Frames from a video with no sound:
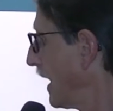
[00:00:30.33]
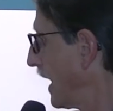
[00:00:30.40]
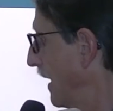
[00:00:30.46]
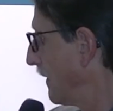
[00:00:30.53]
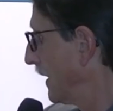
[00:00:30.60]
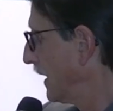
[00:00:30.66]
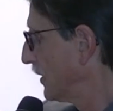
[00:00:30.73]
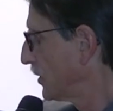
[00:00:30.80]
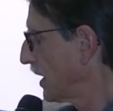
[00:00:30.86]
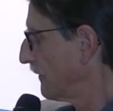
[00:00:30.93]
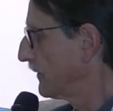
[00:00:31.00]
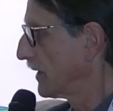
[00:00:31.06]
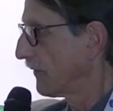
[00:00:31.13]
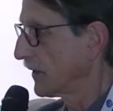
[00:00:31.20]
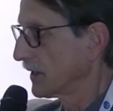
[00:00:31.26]
and they each
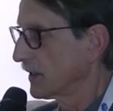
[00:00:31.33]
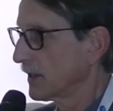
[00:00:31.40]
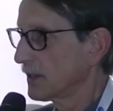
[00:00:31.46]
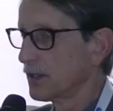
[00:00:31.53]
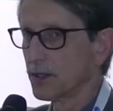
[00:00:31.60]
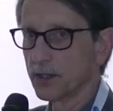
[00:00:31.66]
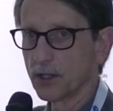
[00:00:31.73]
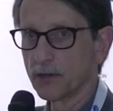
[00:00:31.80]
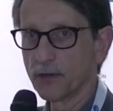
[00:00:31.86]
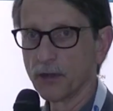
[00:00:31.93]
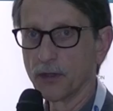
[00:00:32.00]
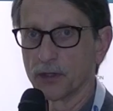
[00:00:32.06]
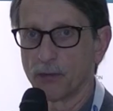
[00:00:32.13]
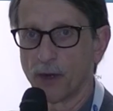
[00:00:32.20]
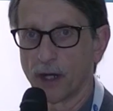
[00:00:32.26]
have different distances for
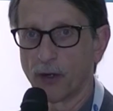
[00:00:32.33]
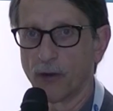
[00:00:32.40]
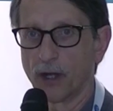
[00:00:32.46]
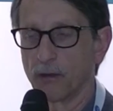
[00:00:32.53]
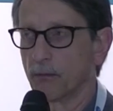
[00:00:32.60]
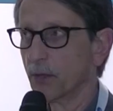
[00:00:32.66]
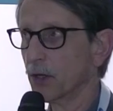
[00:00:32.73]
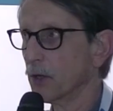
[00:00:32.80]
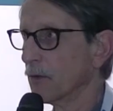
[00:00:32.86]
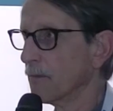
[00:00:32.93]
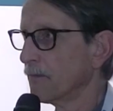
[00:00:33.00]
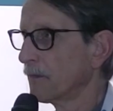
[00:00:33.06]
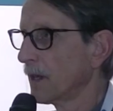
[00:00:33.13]
those red, green, and blue.